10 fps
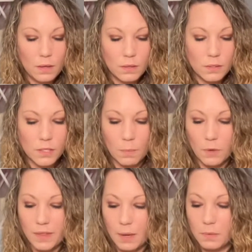
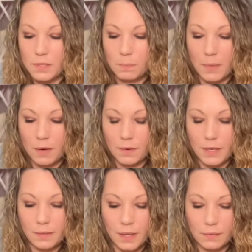someone that was
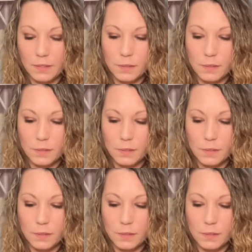married that this